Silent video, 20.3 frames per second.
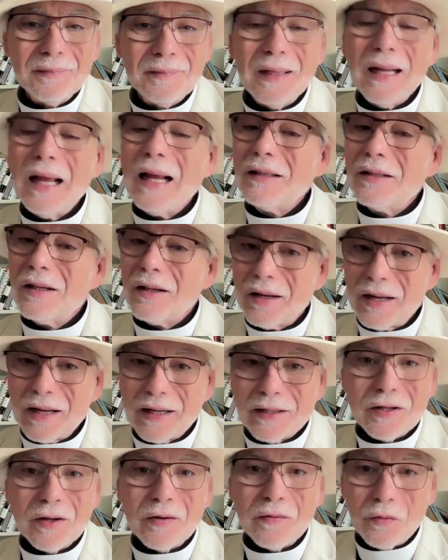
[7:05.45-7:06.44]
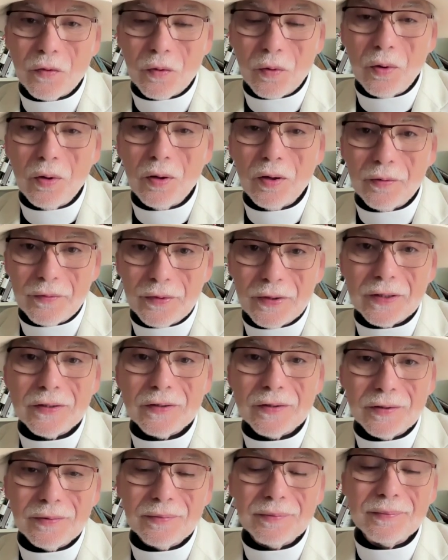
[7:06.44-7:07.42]
That's a lesson for all of
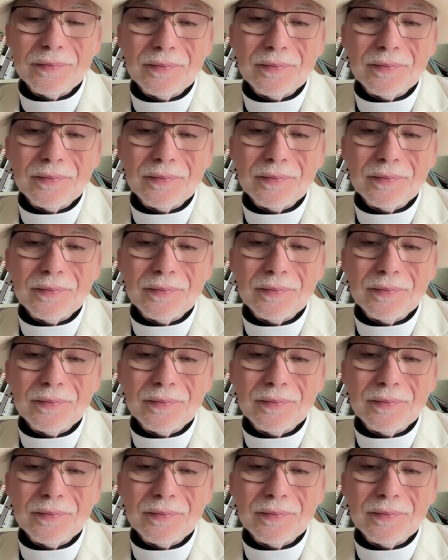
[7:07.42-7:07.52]
us.